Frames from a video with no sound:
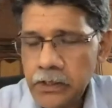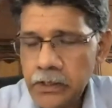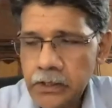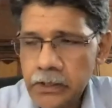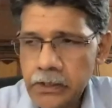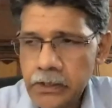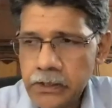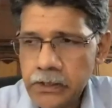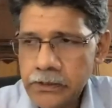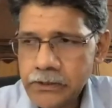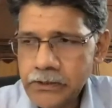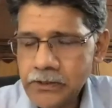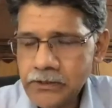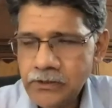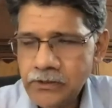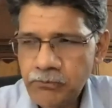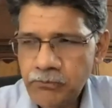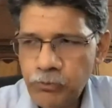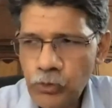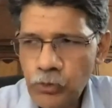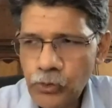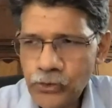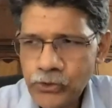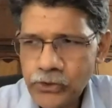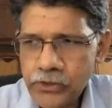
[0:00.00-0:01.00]
The
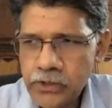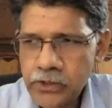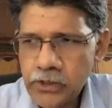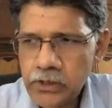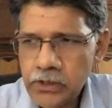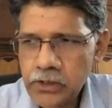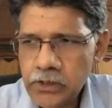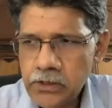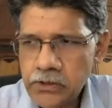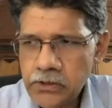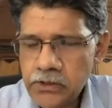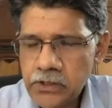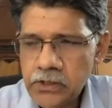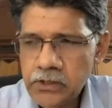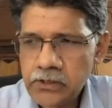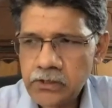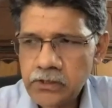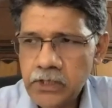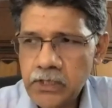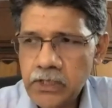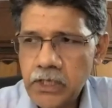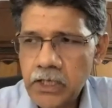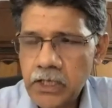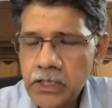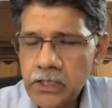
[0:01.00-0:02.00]
fourth thing
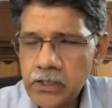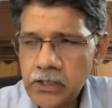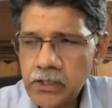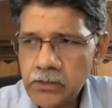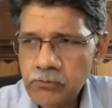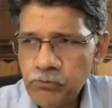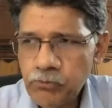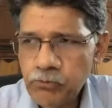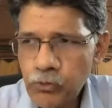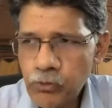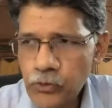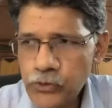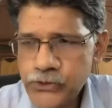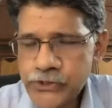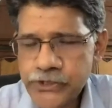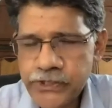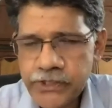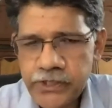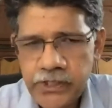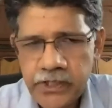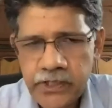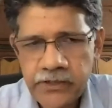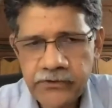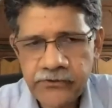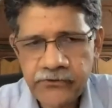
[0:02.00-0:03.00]
that I can
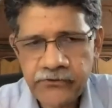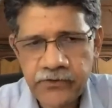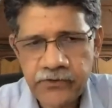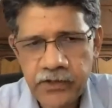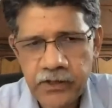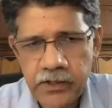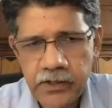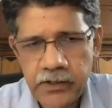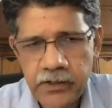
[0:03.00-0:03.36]
foresee is